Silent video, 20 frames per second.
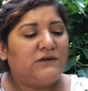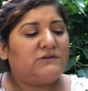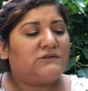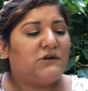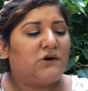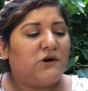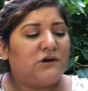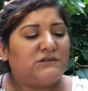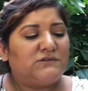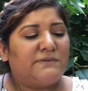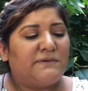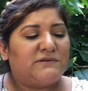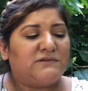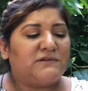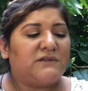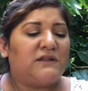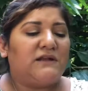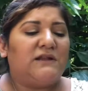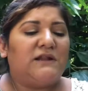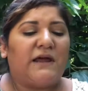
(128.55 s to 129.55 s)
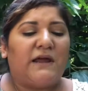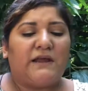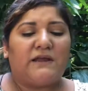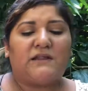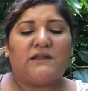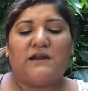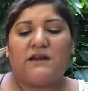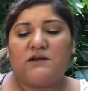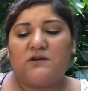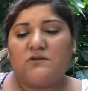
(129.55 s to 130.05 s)
So it's basically like
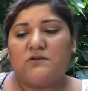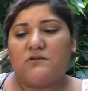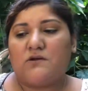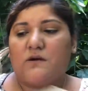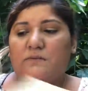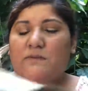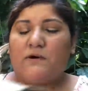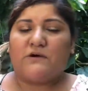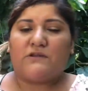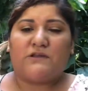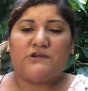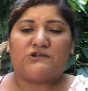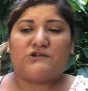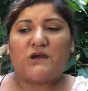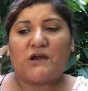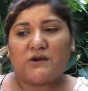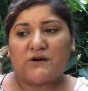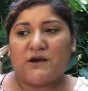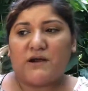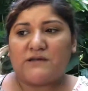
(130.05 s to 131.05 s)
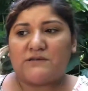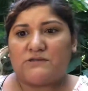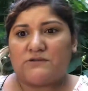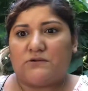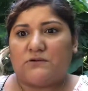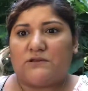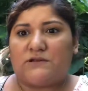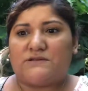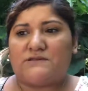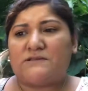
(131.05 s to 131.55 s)
letting you know about the chakras and
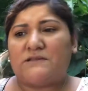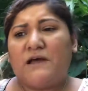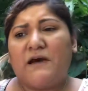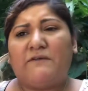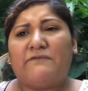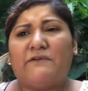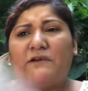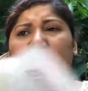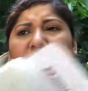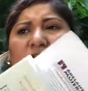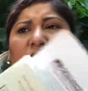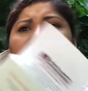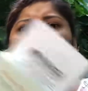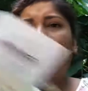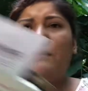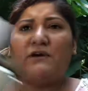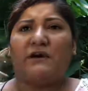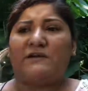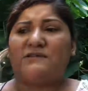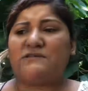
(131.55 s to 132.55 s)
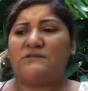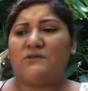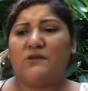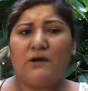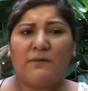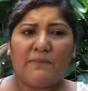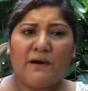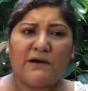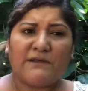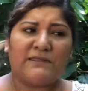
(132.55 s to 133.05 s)
other stuff. I don't know if you guys know
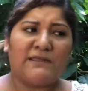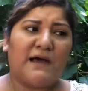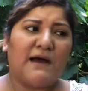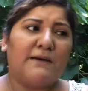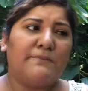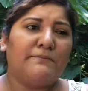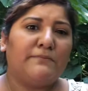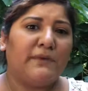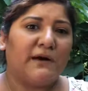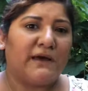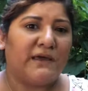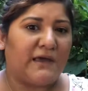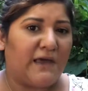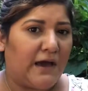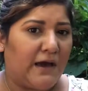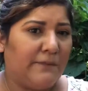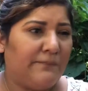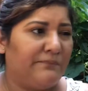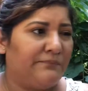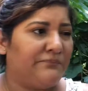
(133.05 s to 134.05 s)
about that, but yeah.